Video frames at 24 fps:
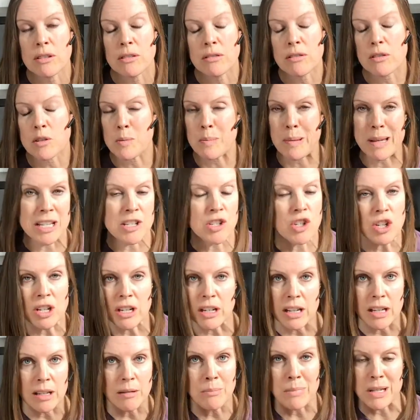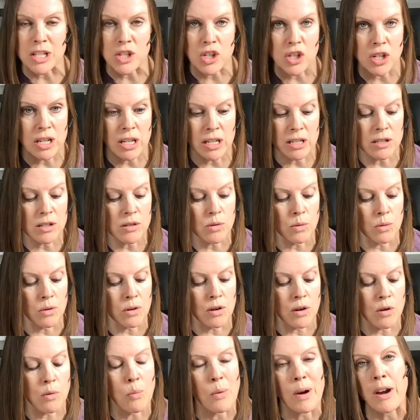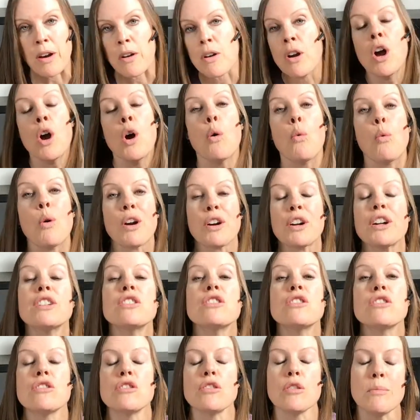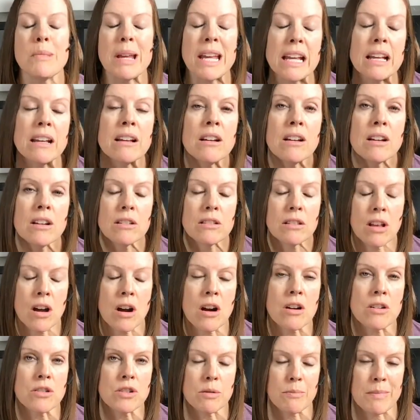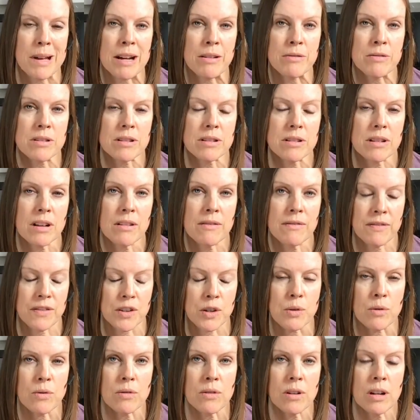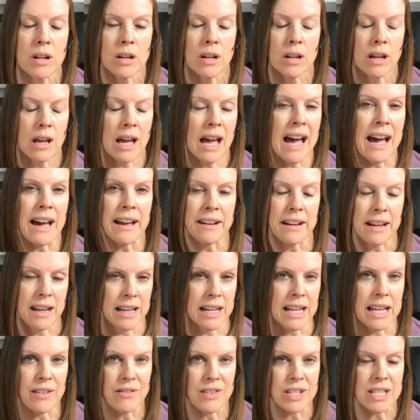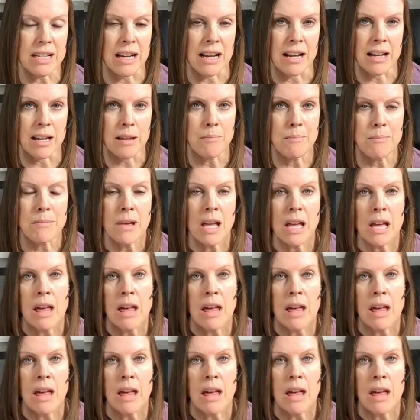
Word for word: There's binge eating, binge eating disorder, where we're consuming large amounts of food at any given time.